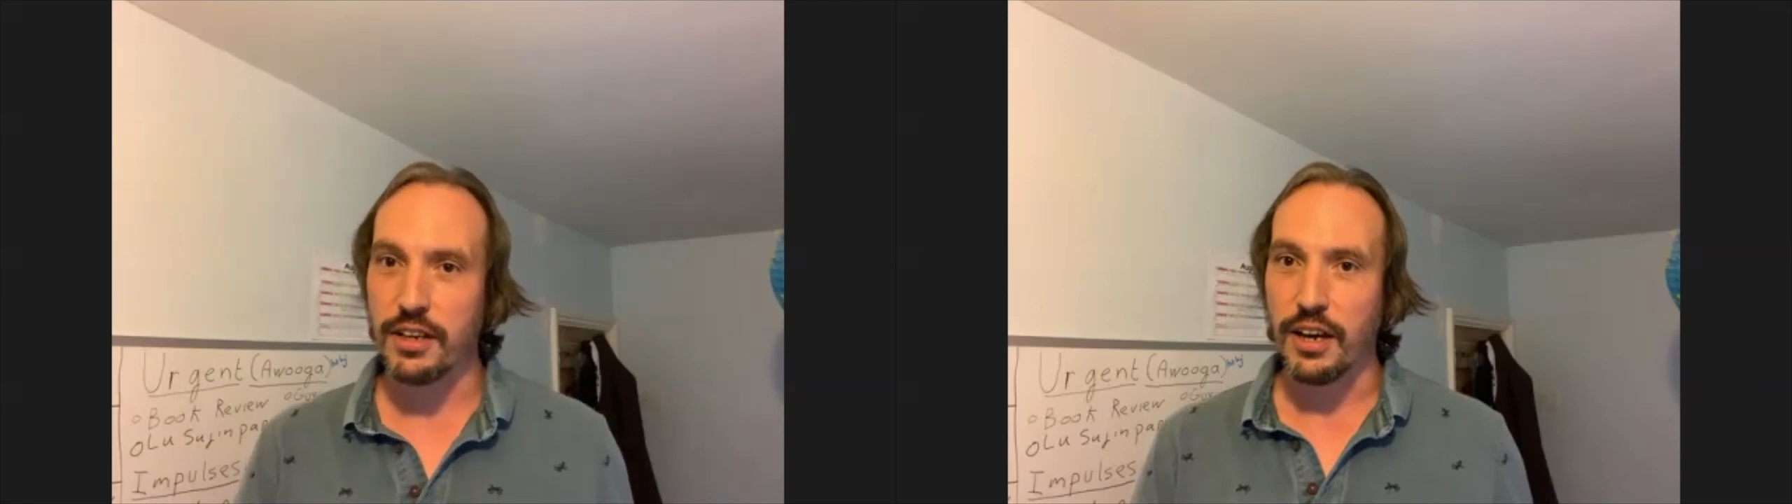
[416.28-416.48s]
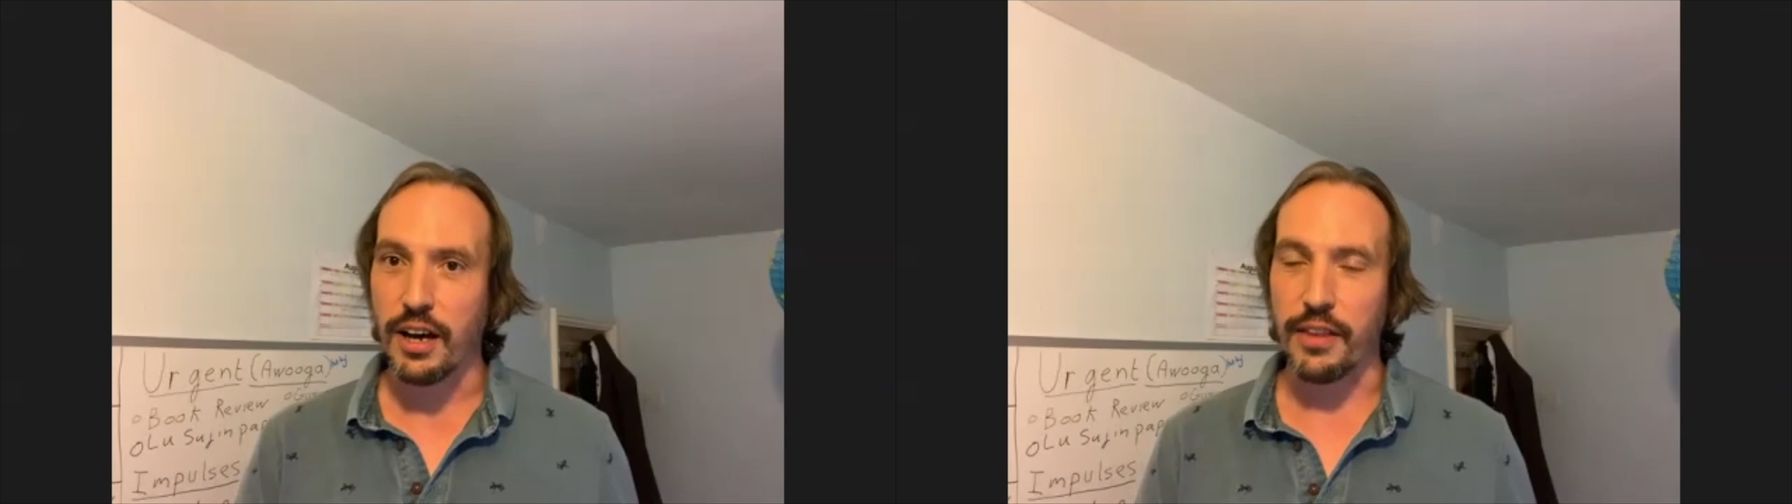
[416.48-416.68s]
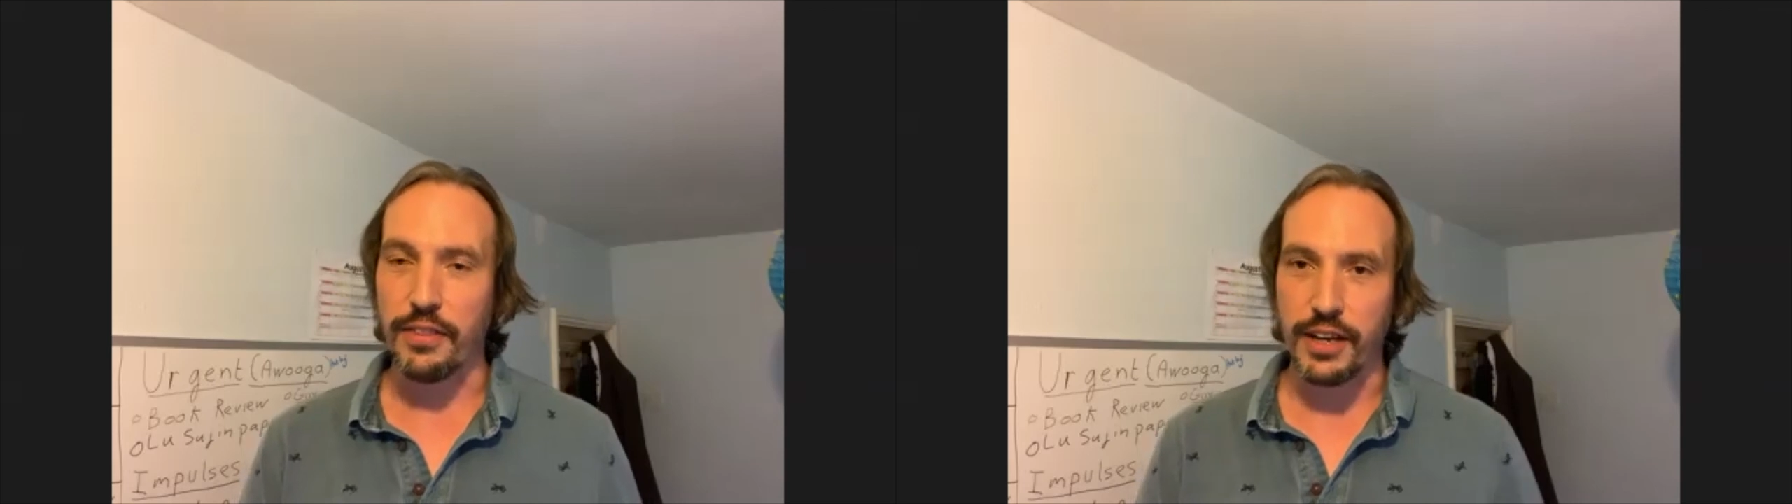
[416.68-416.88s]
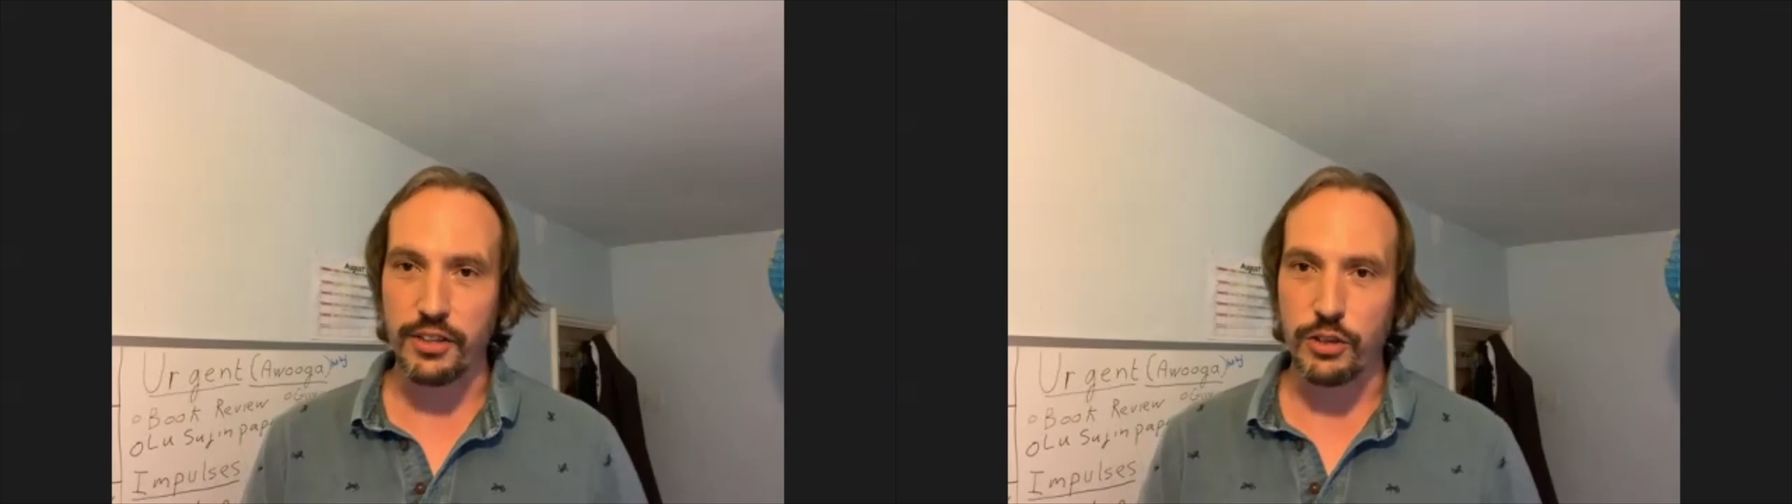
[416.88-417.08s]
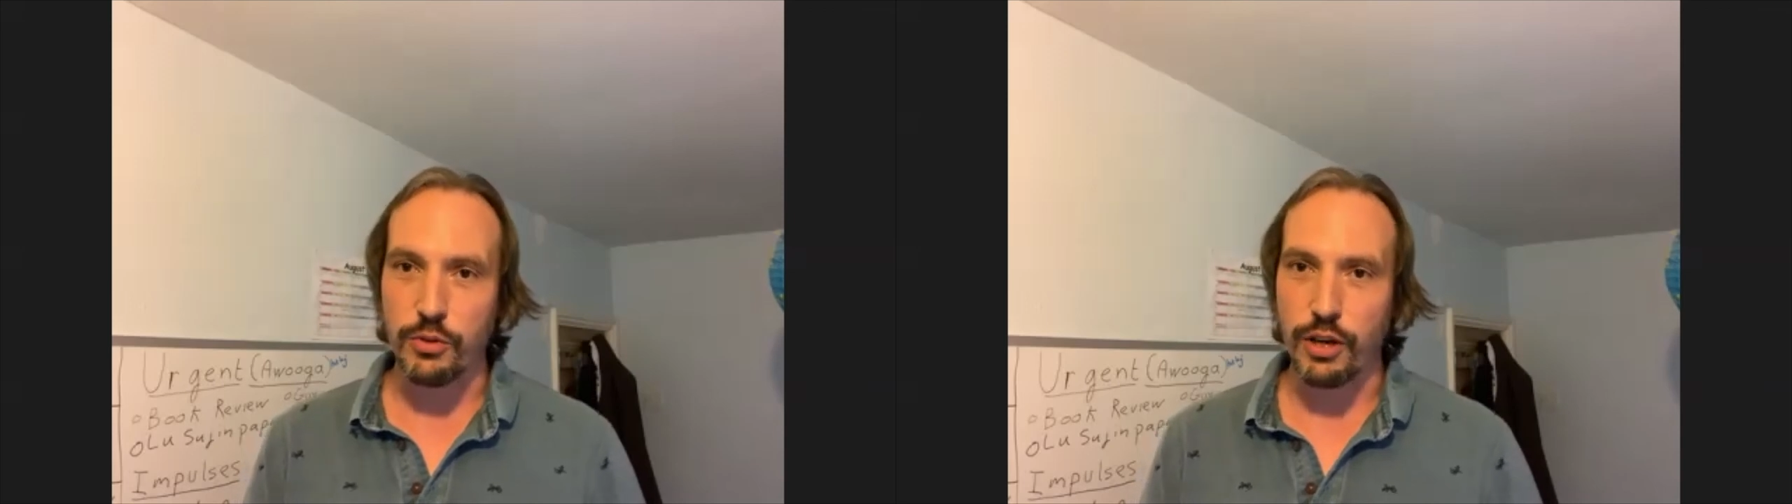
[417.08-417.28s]
and
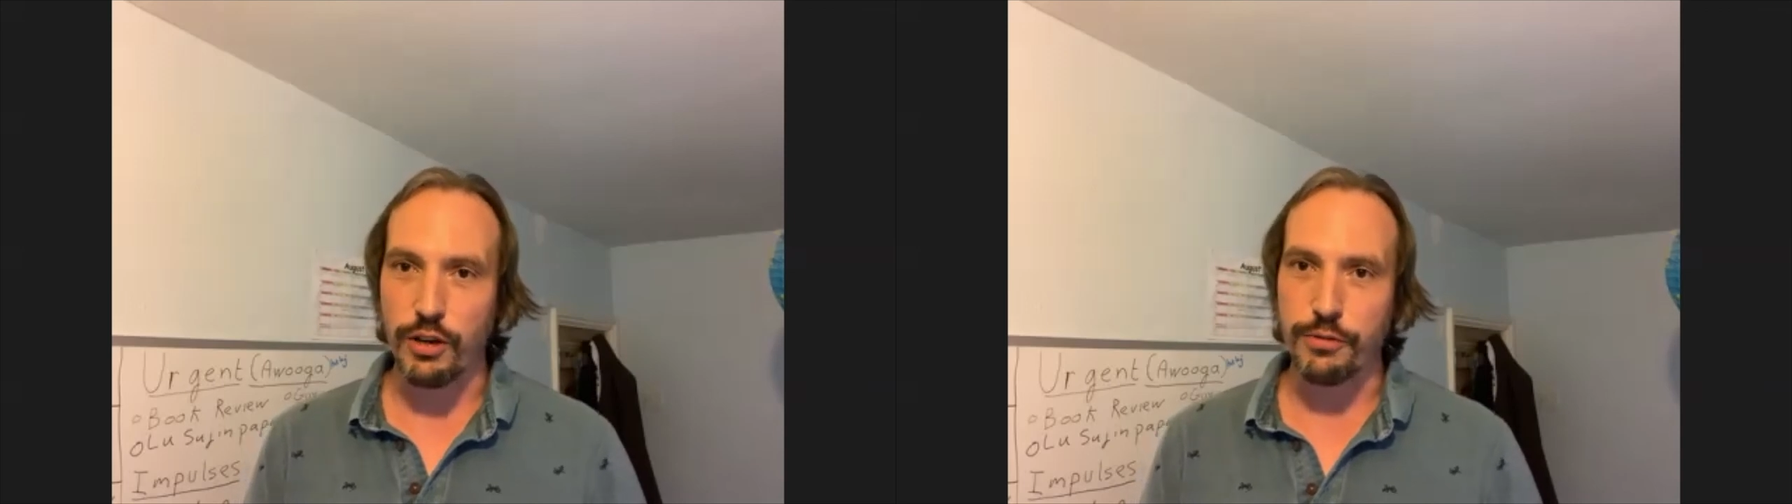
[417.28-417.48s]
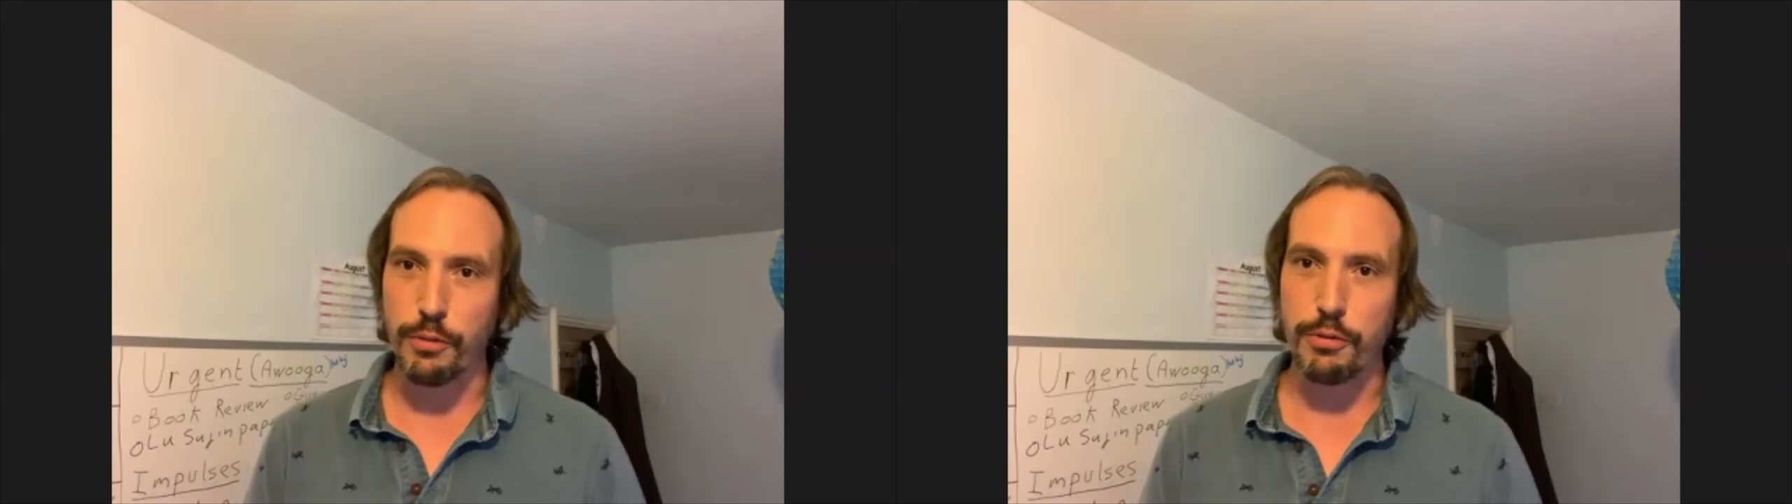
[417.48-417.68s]
then you go for a